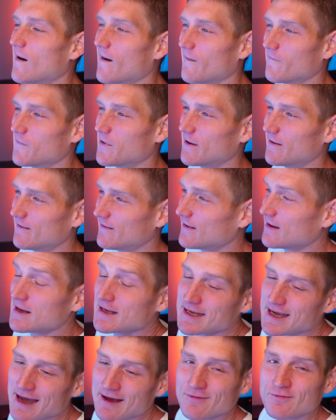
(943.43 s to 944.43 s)
Um, but
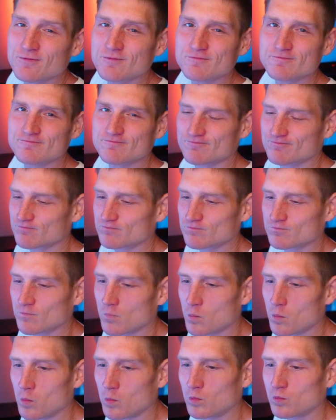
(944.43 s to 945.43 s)
yeah,
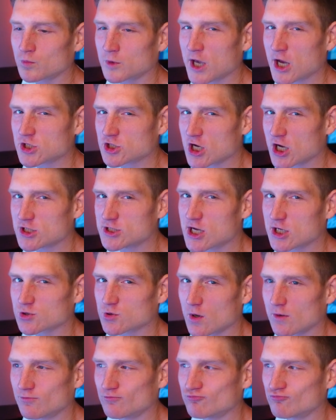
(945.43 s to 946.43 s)
catch you guys next
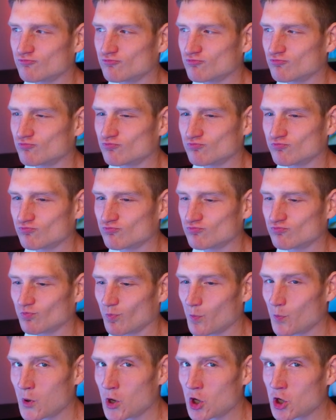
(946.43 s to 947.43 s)
one.
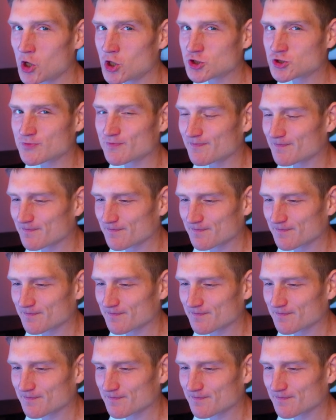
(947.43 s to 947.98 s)
Peace.